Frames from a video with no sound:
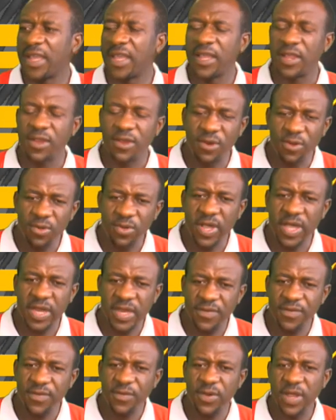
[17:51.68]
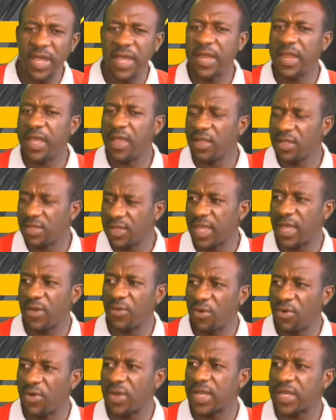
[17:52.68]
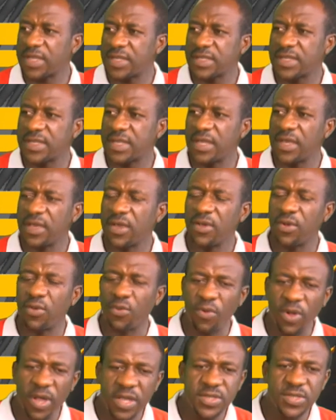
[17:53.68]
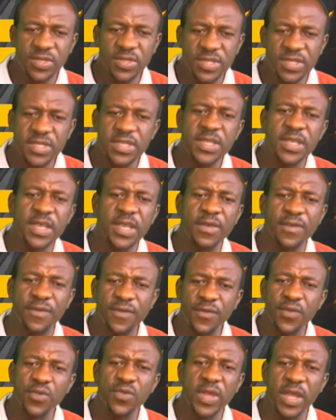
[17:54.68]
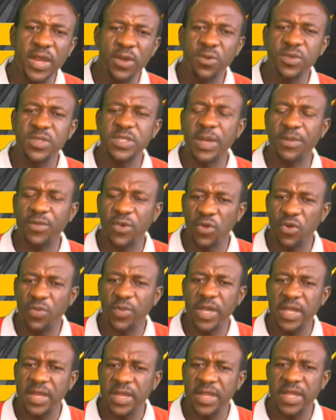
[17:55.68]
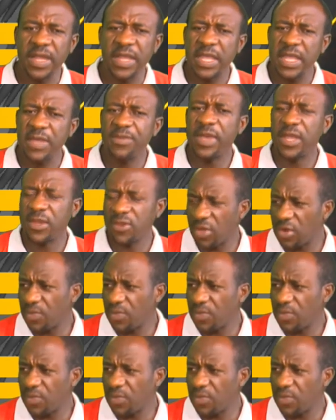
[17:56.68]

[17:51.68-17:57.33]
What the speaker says: Look at the foot. And healthcare workers, once you see a foot that looks abnormal, it may not